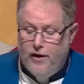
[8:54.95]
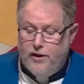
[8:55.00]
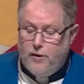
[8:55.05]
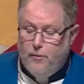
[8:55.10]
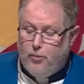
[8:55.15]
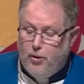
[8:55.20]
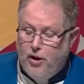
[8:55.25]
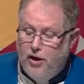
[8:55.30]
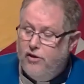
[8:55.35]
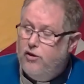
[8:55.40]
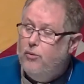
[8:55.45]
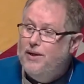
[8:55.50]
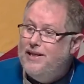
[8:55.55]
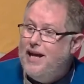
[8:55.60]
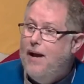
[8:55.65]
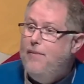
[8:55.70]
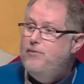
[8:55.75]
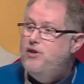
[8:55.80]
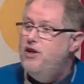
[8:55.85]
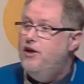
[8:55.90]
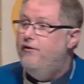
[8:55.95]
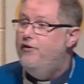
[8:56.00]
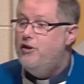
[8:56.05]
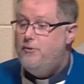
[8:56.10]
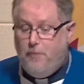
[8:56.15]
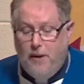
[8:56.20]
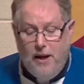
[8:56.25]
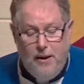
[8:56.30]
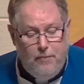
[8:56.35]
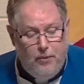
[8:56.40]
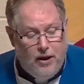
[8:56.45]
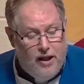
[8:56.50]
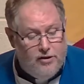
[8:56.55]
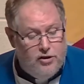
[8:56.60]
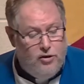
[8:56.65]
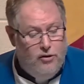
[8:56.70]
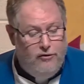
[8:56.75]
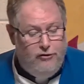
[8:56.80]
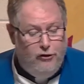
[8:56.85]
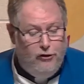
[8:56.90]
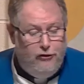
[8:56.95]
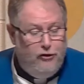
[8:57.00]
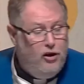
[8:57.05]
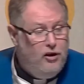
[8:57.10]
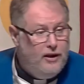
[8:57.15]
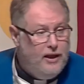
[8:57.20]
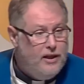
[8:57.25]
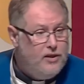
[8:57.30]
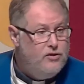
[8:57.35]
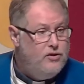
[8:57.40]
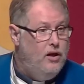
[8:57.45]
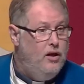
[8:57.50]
to bring the redemption of his people unto a fulfillment.